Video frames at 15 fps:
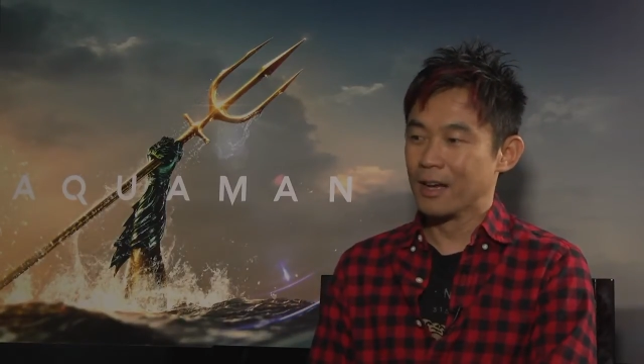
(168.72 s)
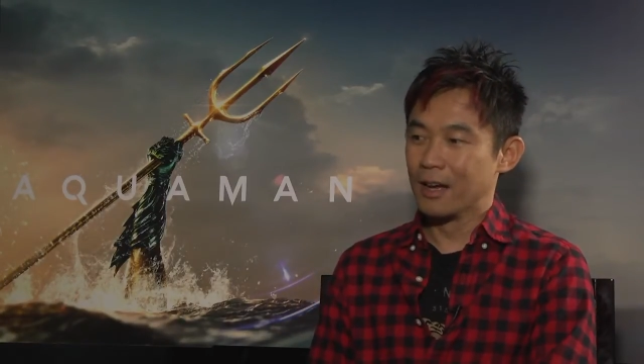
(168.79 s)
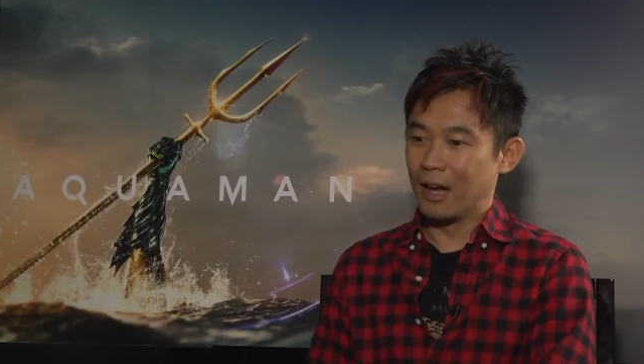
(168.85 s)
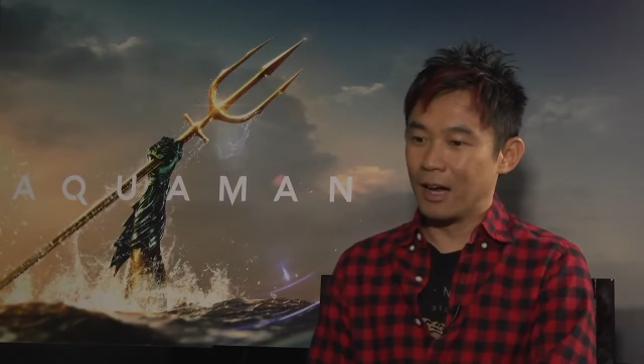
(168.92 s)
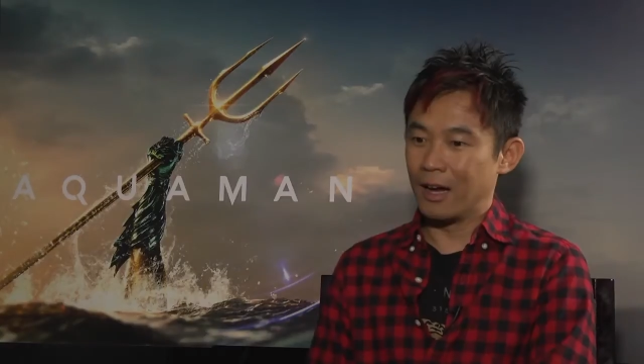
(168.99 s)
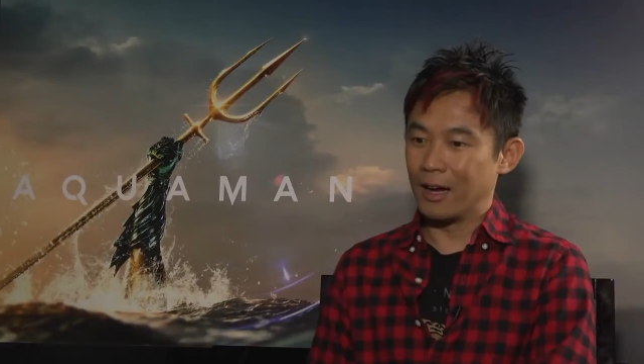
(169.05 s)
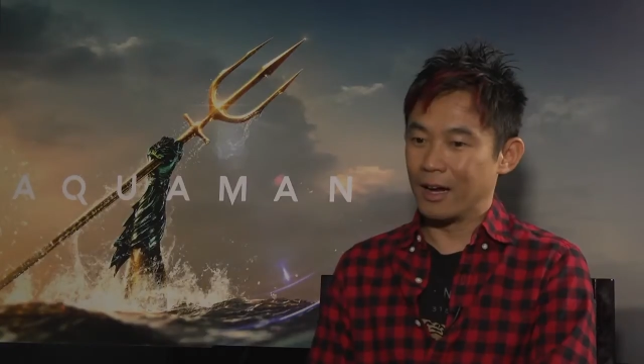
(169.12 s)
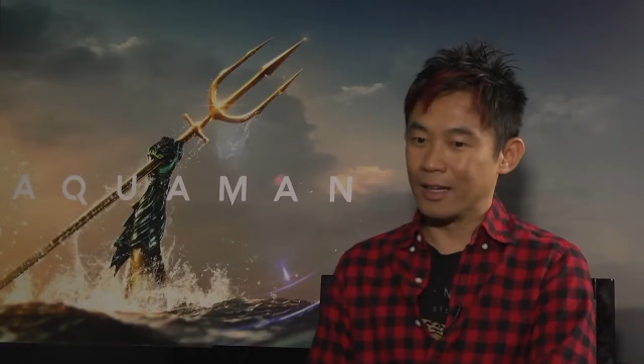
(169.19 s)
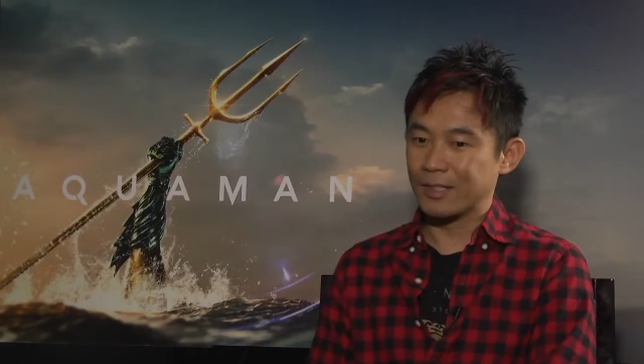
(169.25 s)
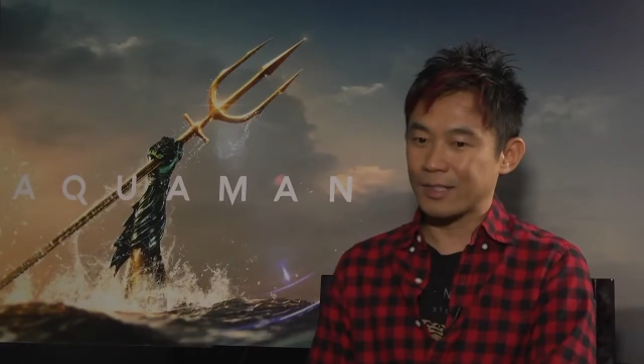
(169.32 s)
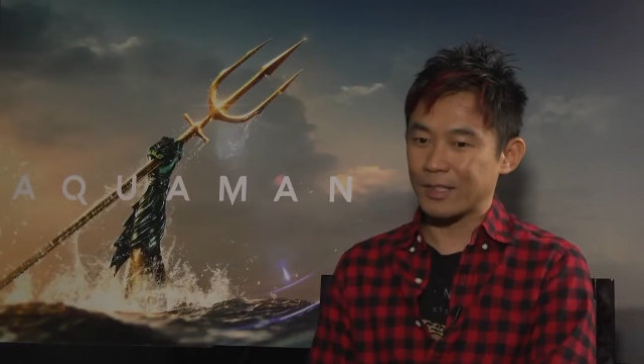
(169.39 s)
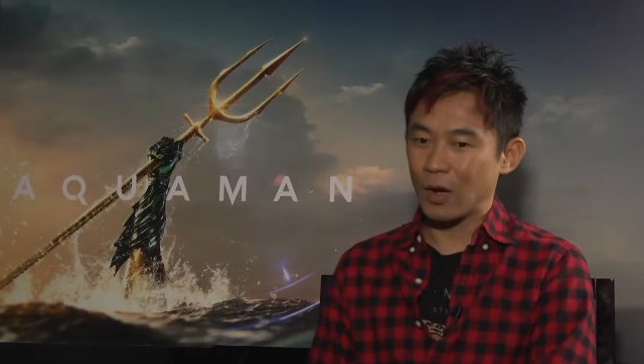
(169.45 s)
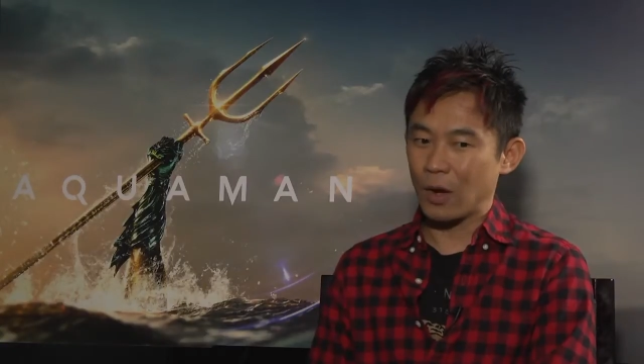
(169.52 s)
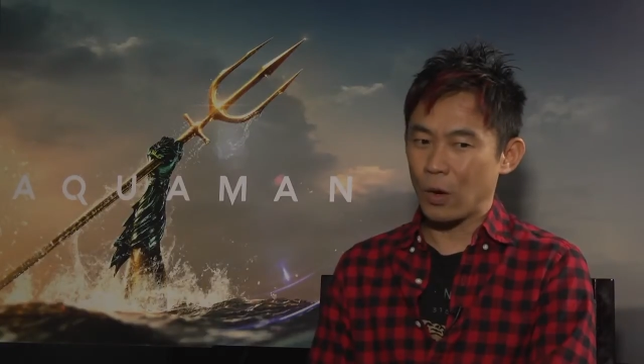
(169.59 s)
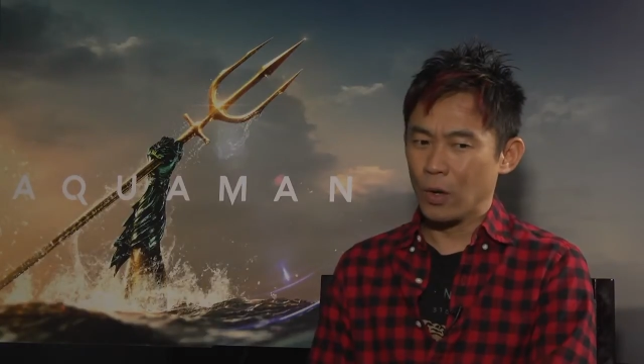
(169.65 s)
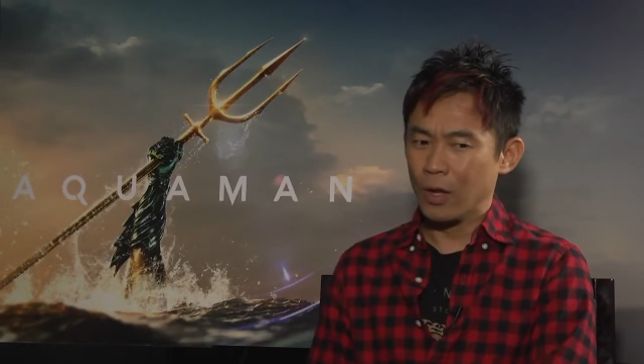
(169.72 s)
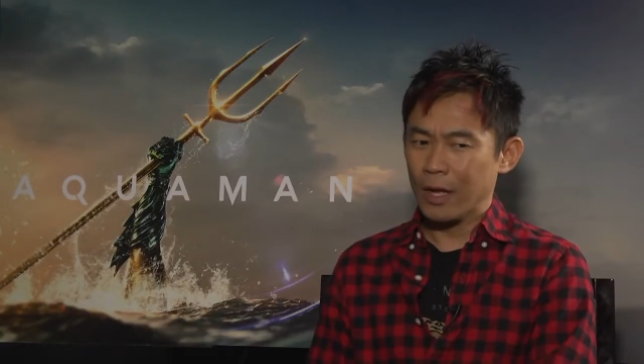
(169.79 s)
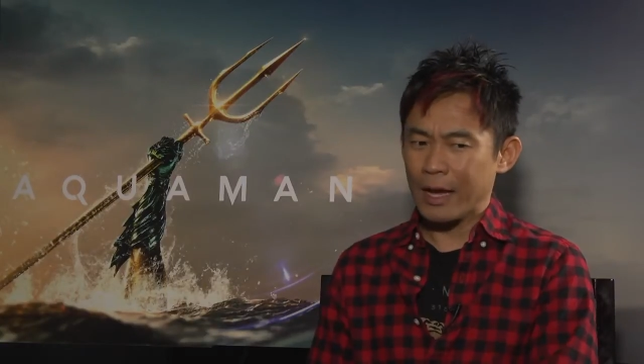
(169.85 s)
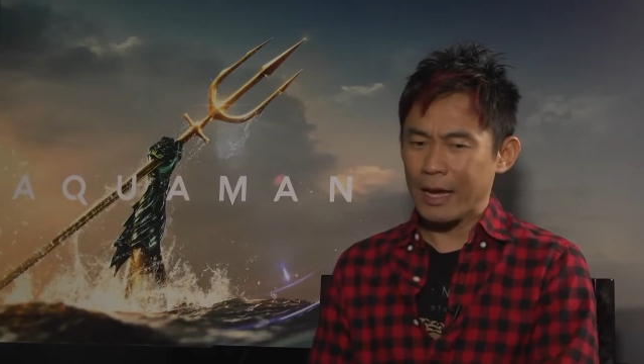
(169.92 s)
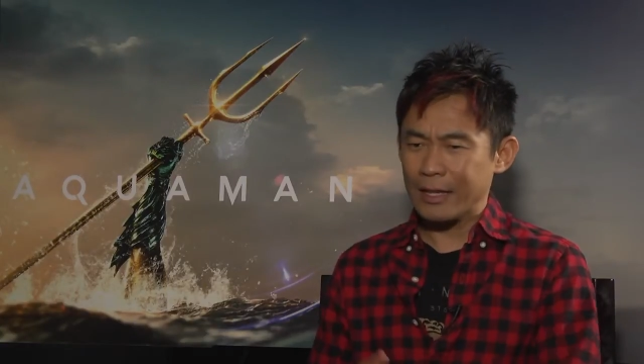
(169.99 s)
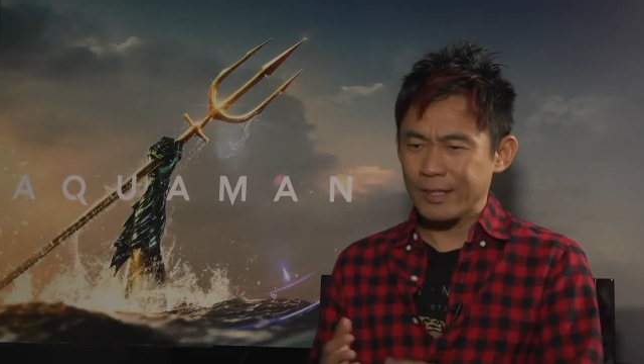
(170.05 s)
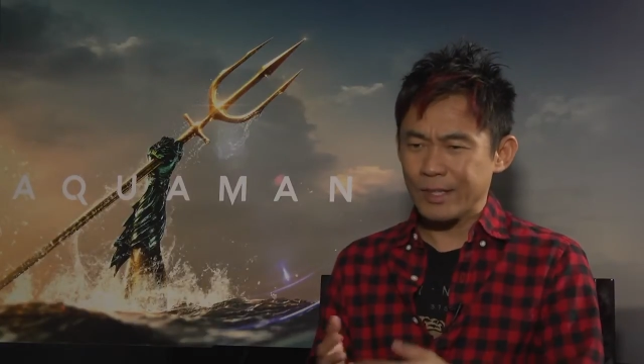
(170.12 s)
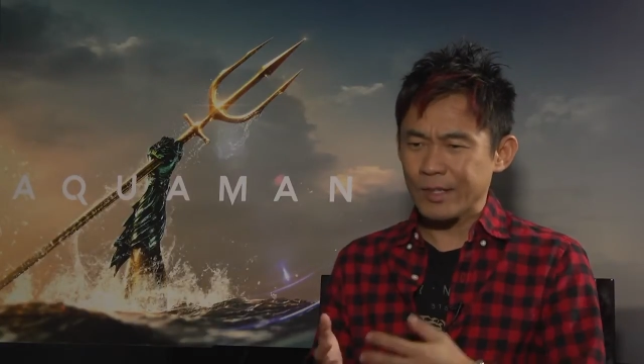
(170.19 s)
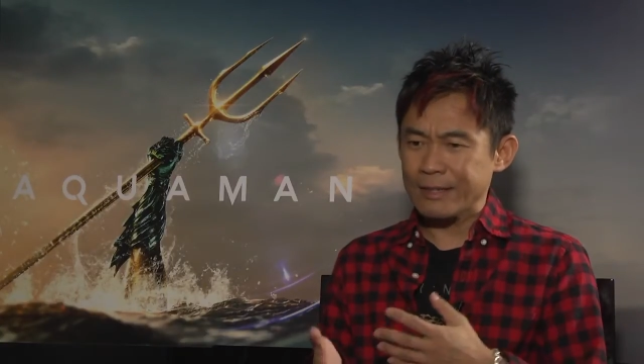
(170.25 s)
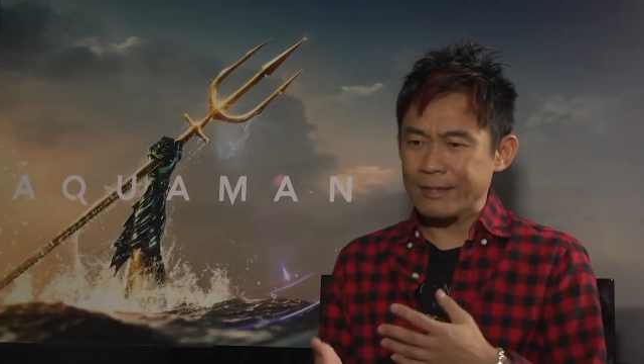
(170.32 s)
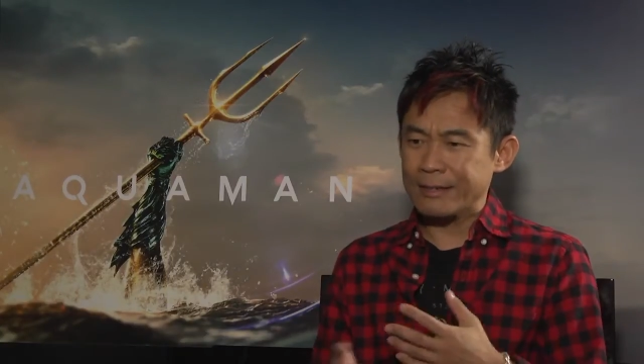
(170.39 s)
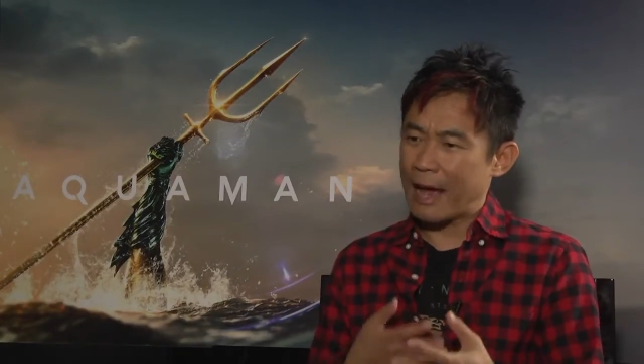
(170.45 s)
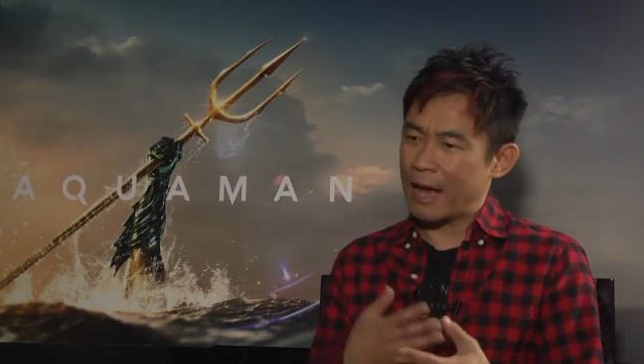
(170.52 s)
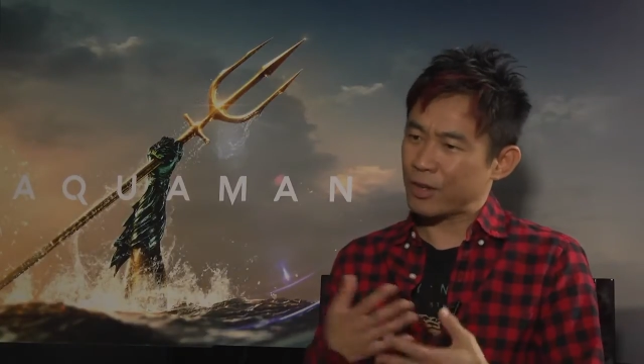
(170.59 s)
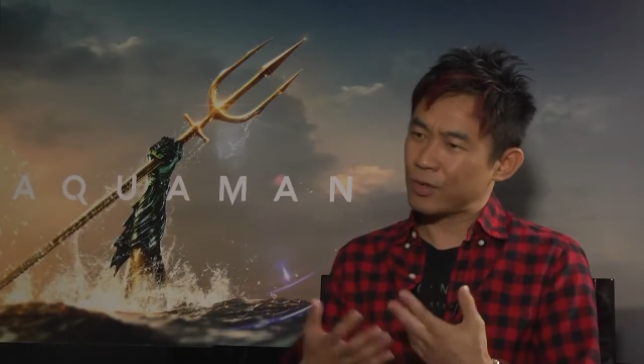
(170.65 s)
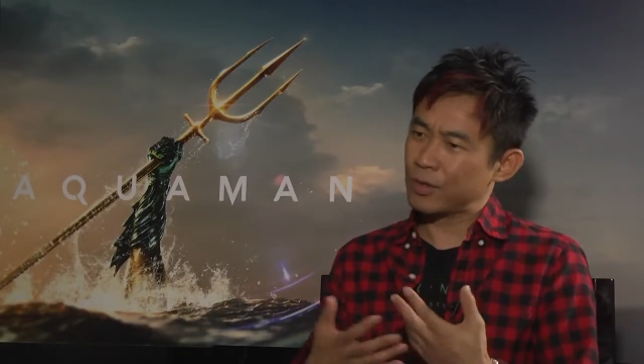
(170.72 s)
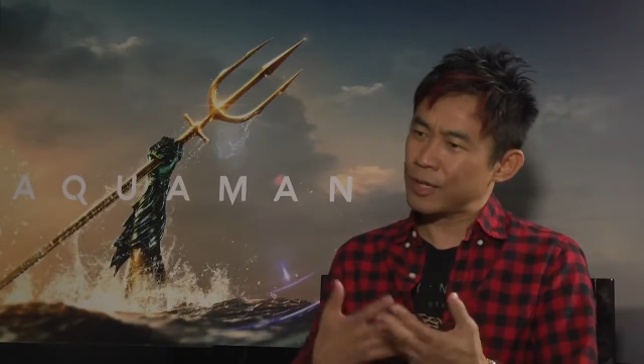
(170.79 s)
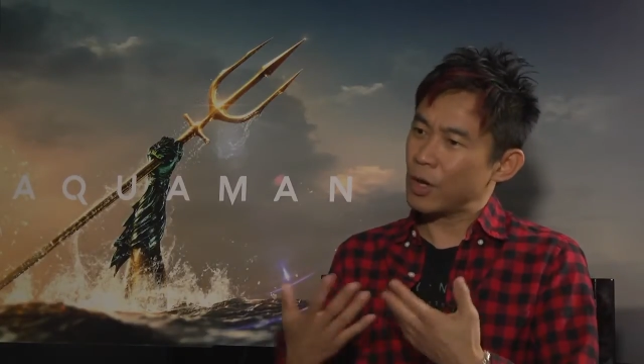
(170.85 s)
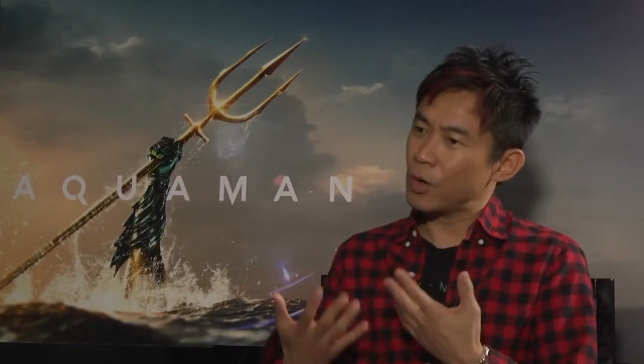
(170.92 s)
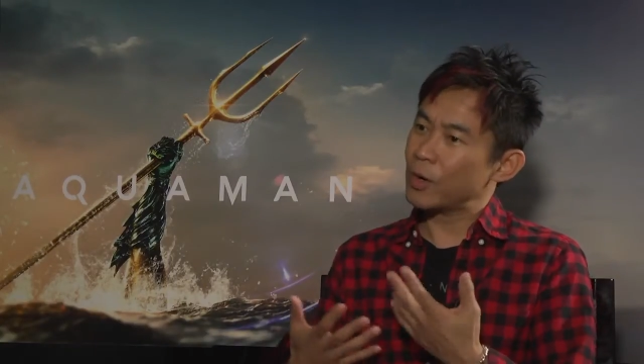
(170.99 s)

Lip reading: and so it just naturally,